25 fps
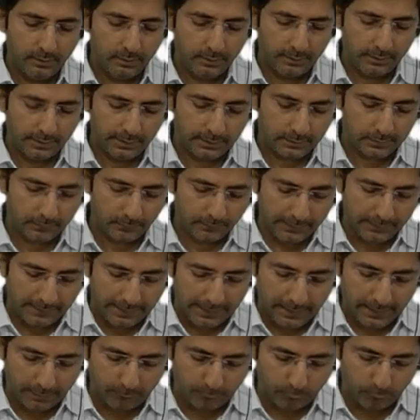Yes, we
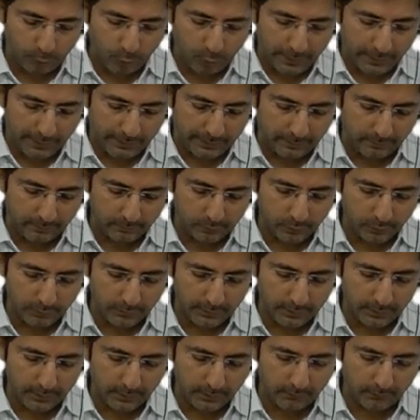had few items of
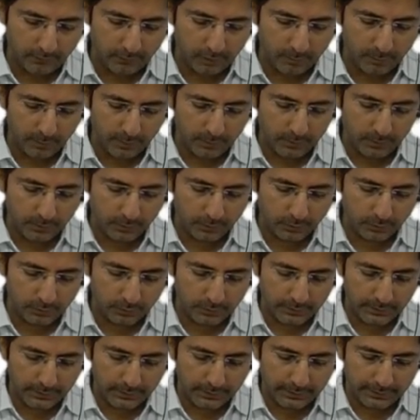income from other
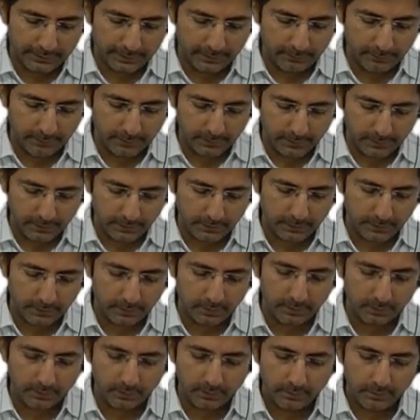source. See, it can be seen
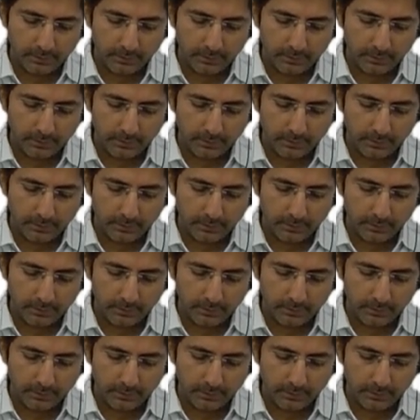here.